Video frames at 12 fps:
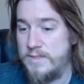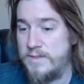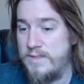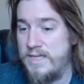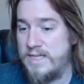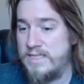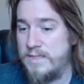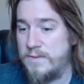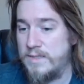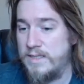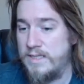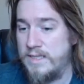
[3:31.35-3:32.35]
So the next thing
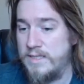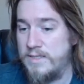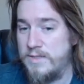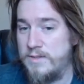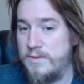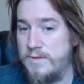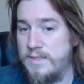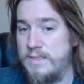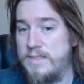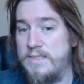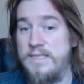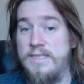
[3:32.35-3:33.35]
we're getting into
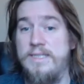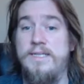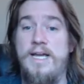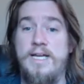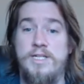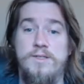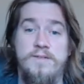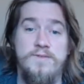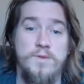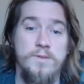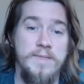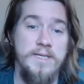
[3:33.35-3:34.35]
is the ExtraLife
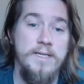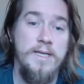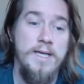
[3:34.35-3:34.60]
tournament.